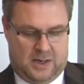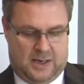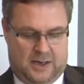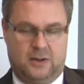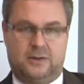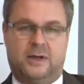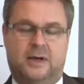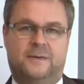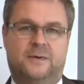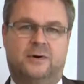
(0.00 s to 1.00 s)
All
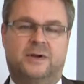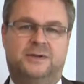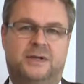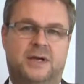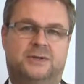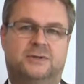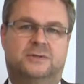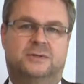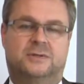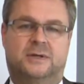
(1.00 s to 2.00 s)
the
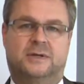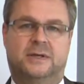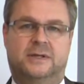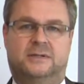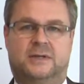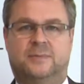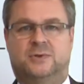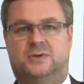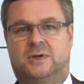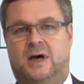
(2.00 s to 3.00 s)
organizations need time
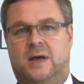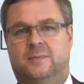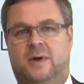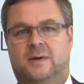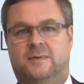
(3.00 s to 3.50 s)
to time